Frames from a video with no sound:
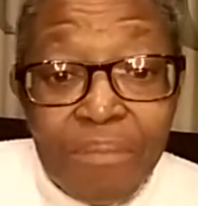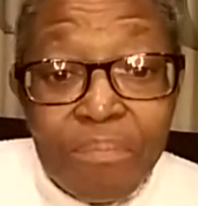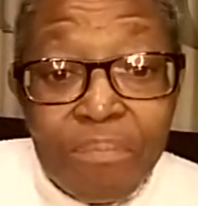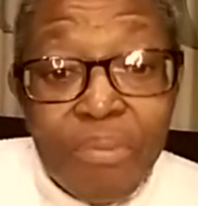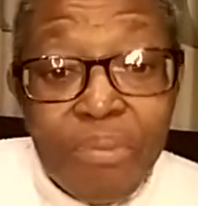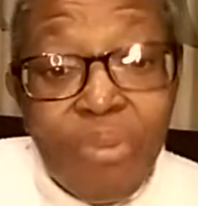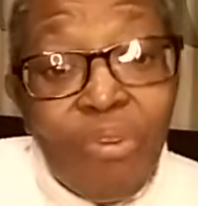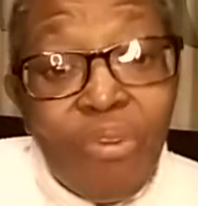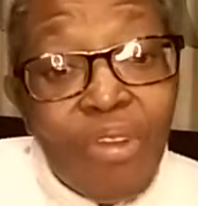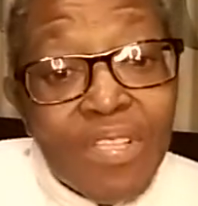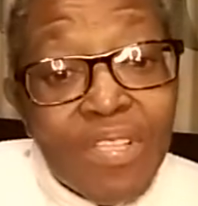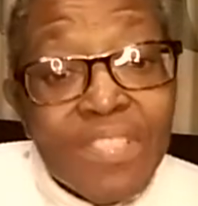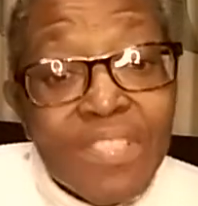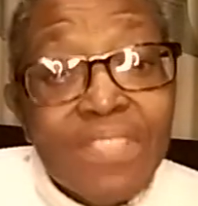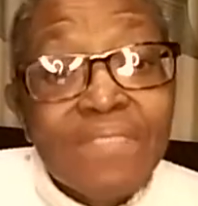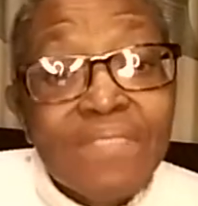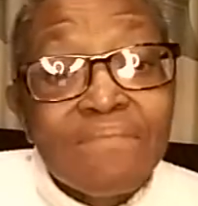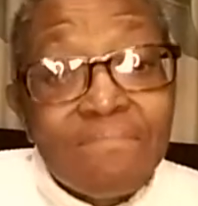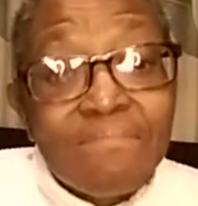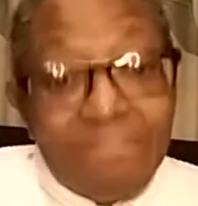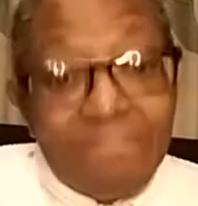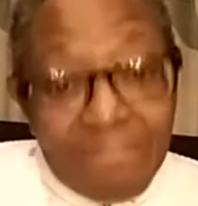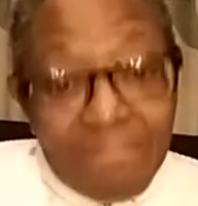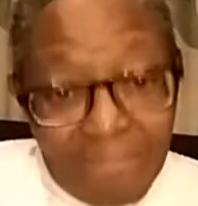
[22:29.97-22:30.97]
because
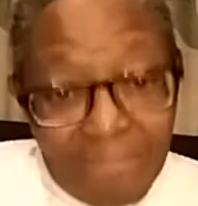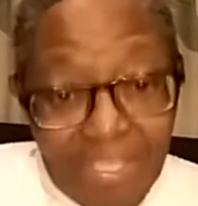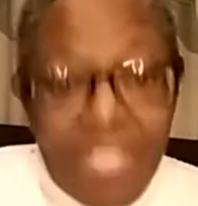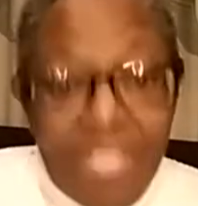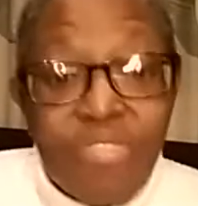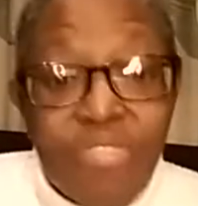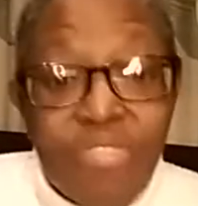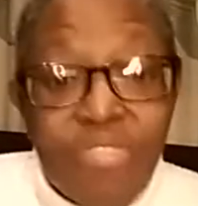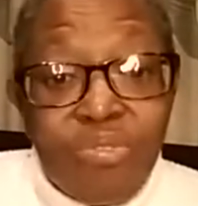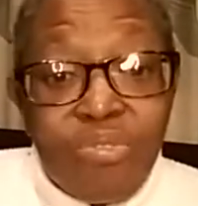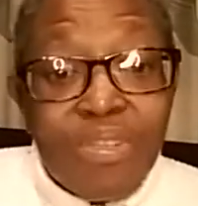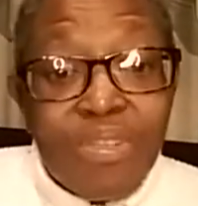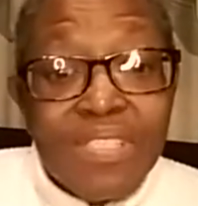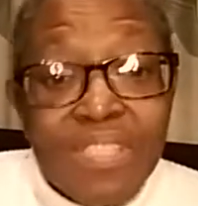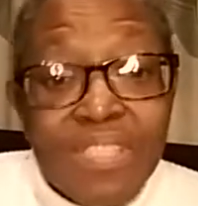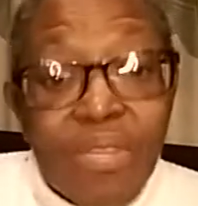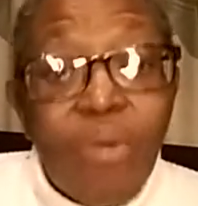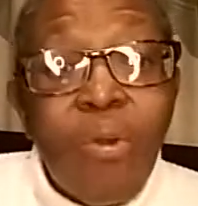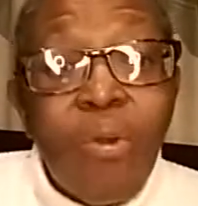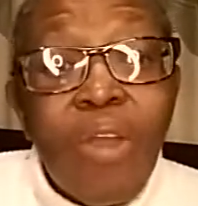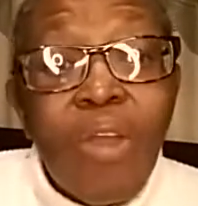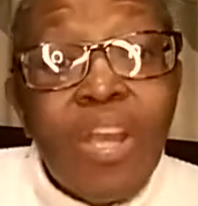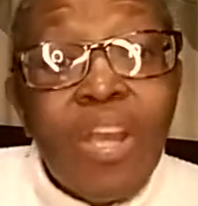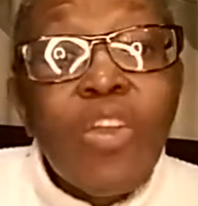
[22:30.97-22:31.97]
it was the
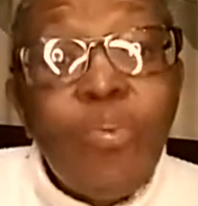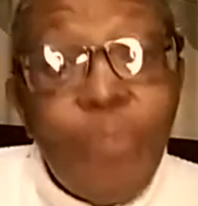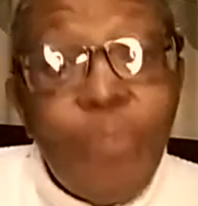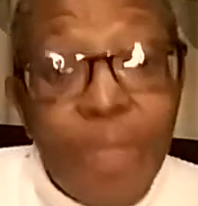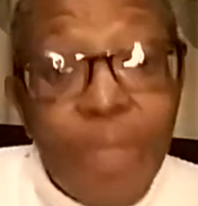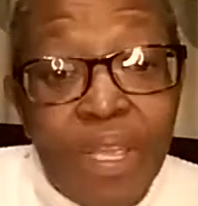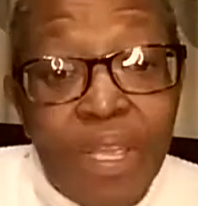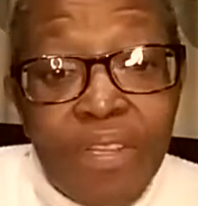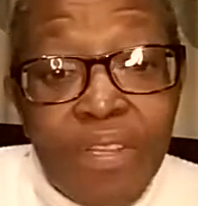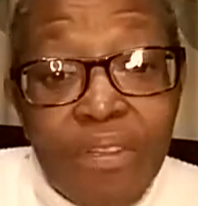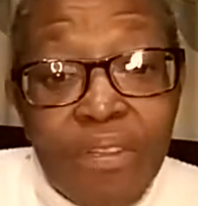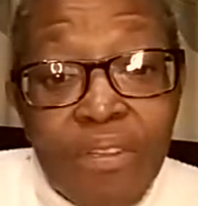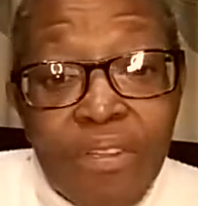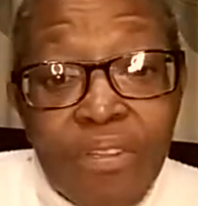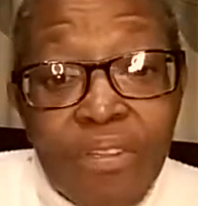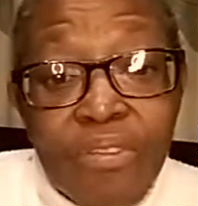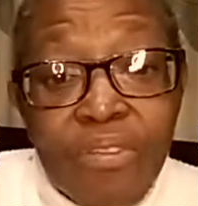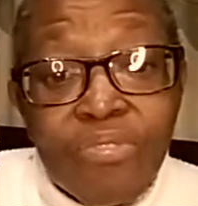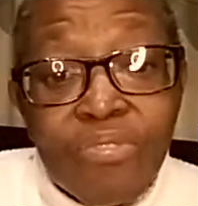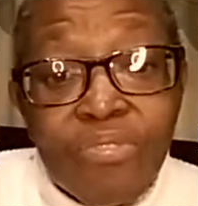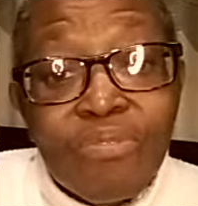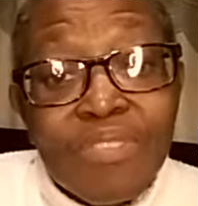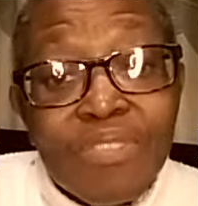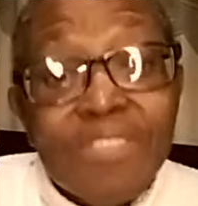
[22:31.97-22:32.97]
only way
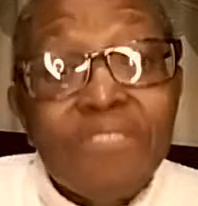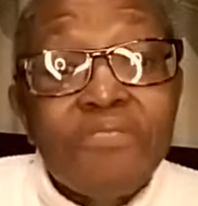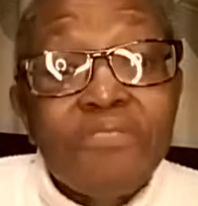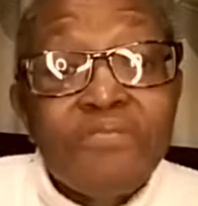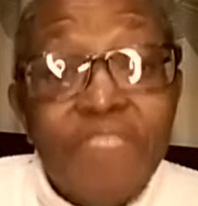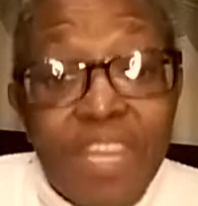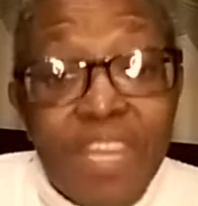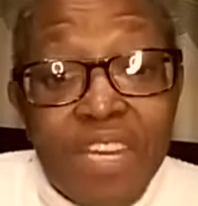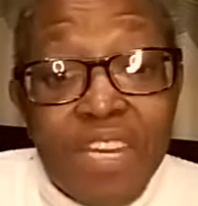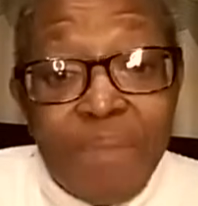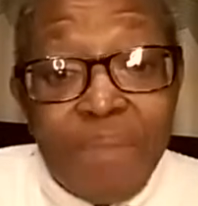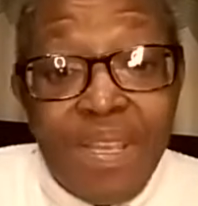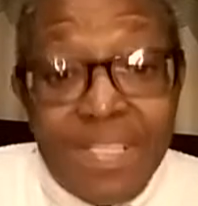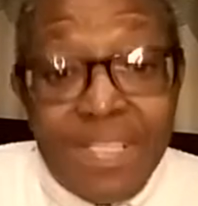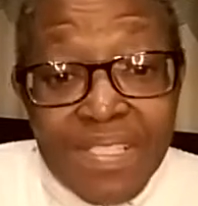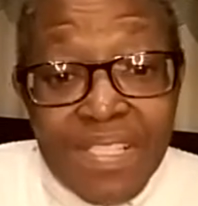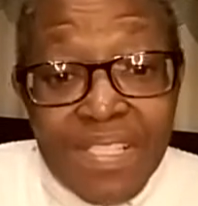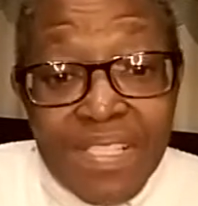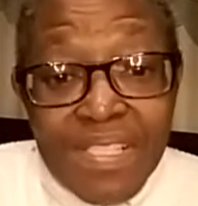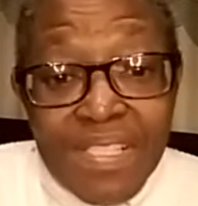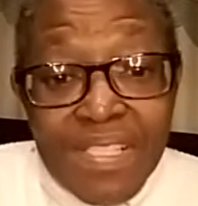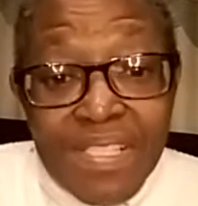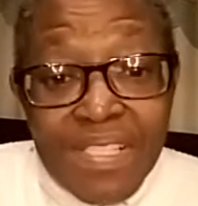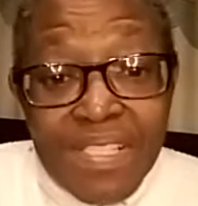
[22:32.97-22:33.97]
to defend
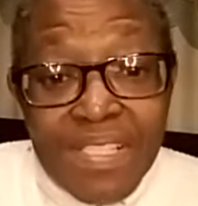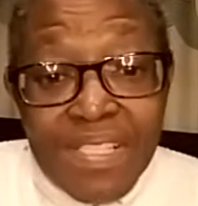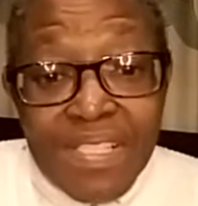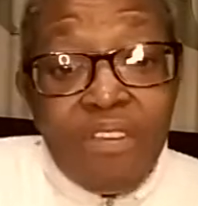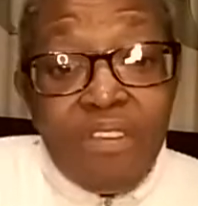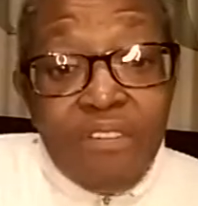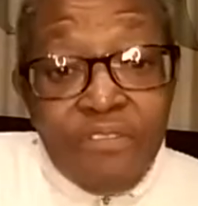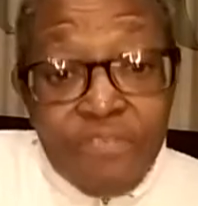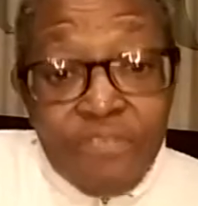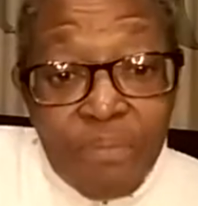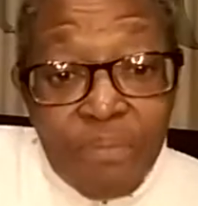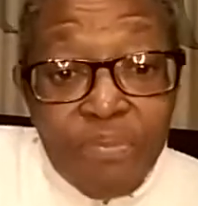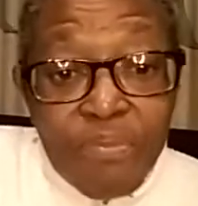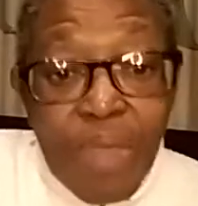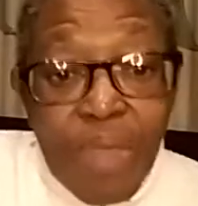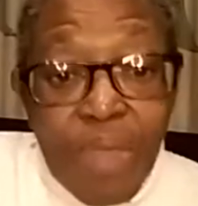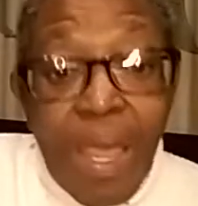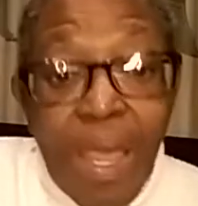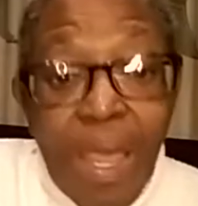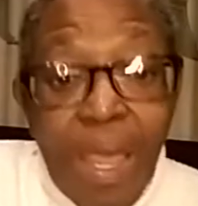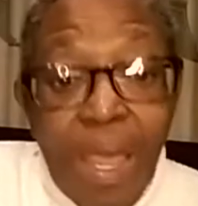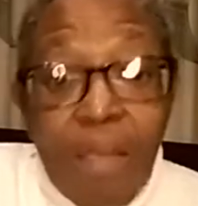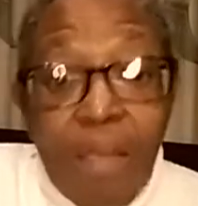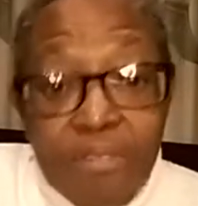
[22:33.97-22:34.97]
myself from the
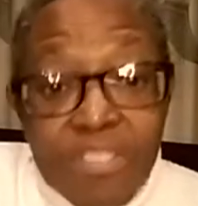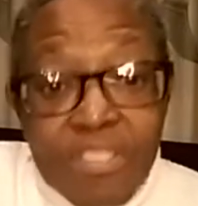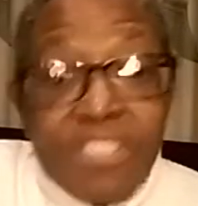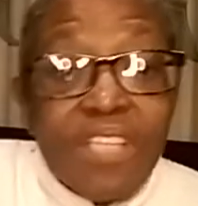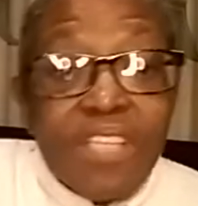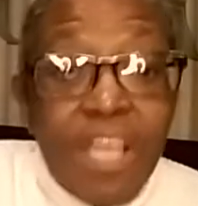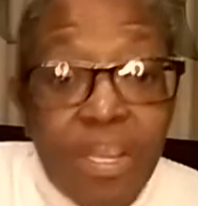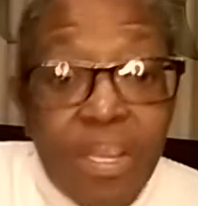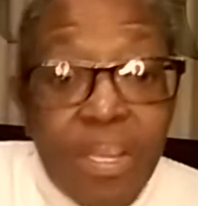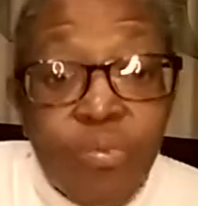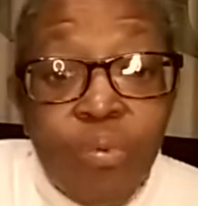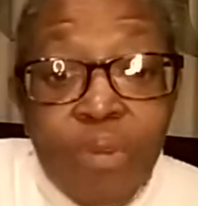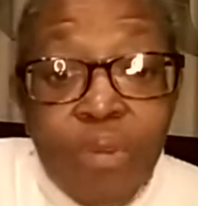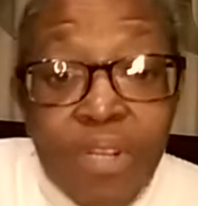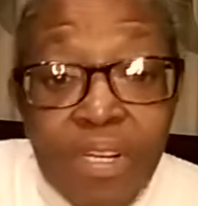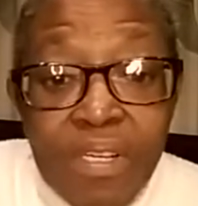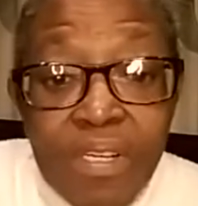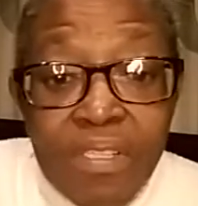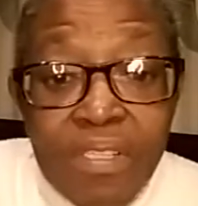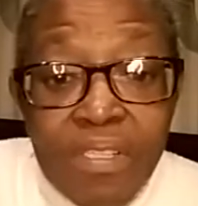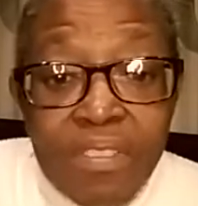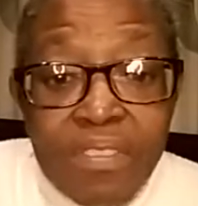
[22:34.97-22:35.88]
outside world.